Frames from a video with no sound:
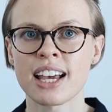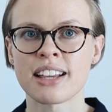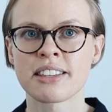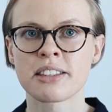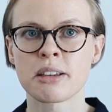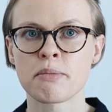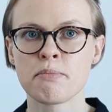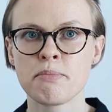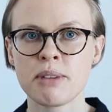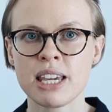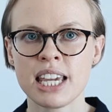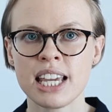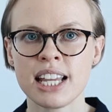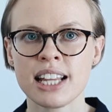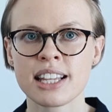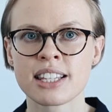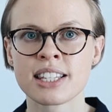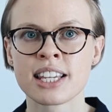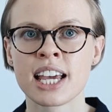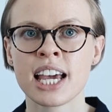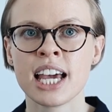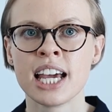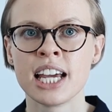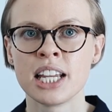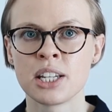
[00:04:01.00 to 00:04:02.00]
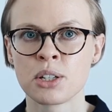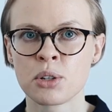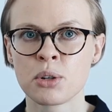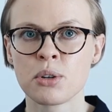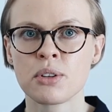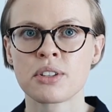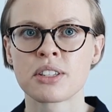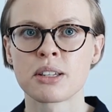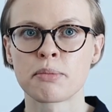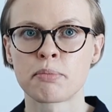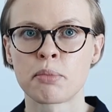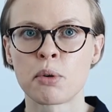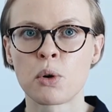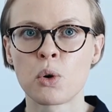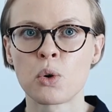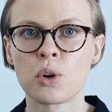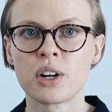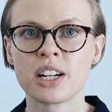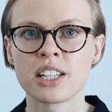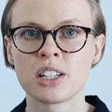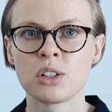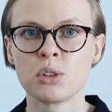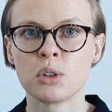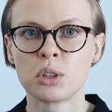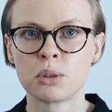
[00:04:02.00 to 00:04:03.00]
as a means to
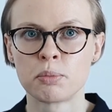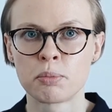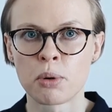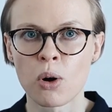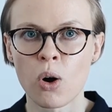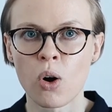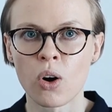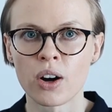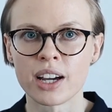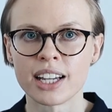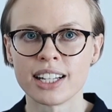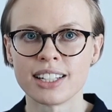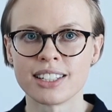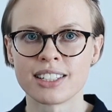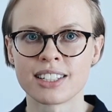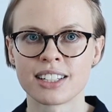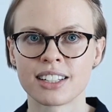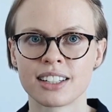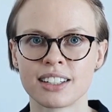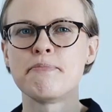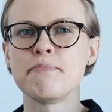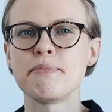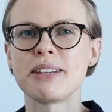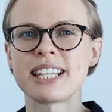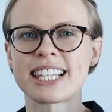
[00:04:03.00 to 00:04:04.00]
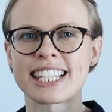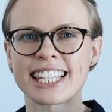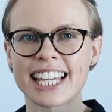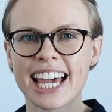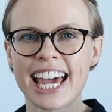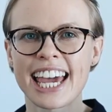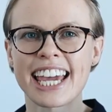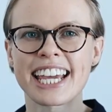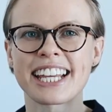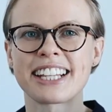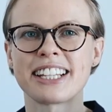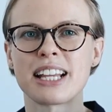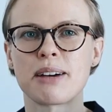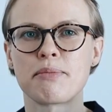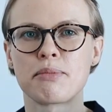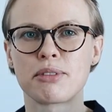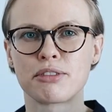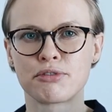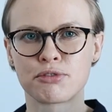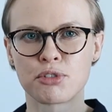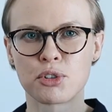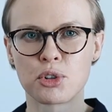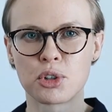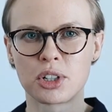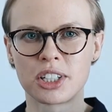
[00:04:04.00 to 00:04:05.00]
support your point. Mistake number
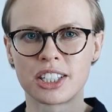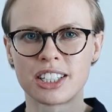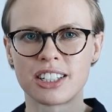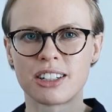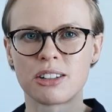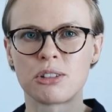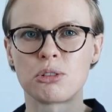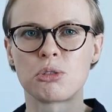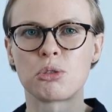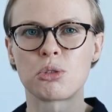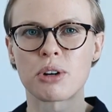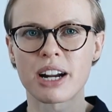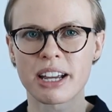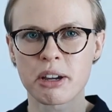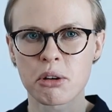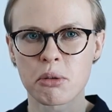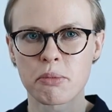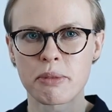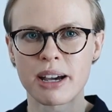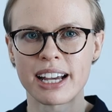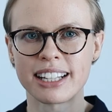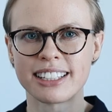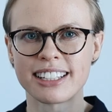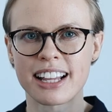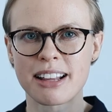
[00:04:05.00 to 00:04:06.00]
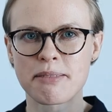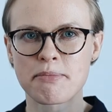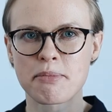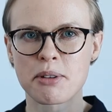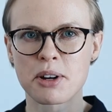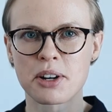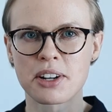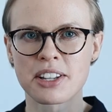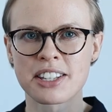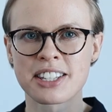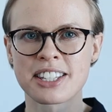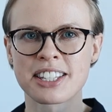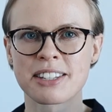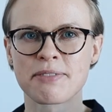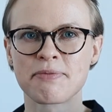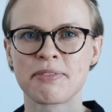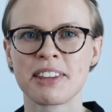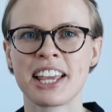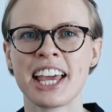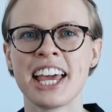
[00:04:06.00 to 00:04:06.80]
4, recommended books.